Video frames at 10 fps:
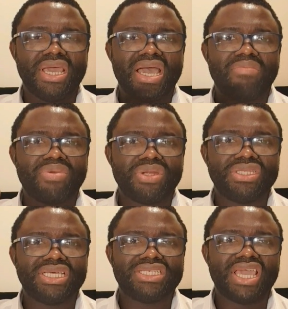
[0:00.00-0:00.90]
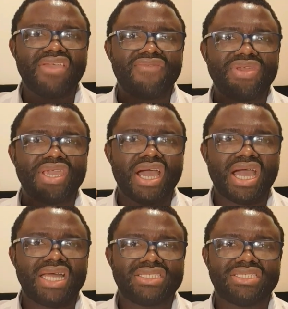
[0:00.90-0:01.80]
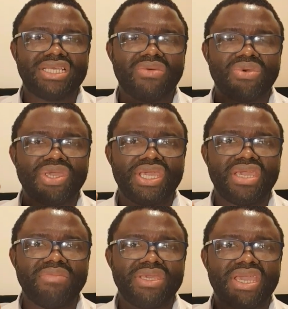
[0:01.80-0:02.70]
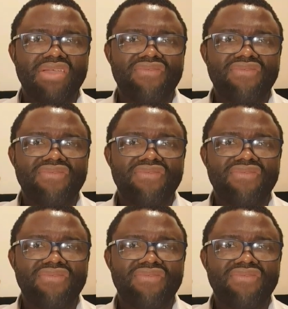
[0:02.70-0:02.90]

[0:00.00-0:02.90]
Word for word: I pray that every heart that will hear me,